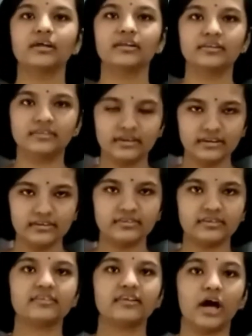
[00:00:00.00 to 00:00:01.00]
This
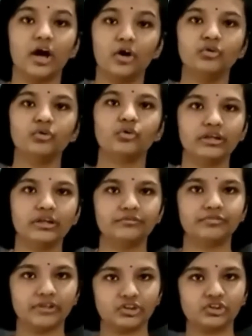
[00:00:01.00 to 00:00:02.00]
is how rolling
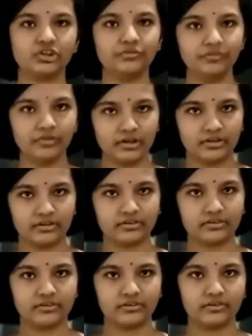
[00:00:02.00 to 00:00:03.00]
friction works.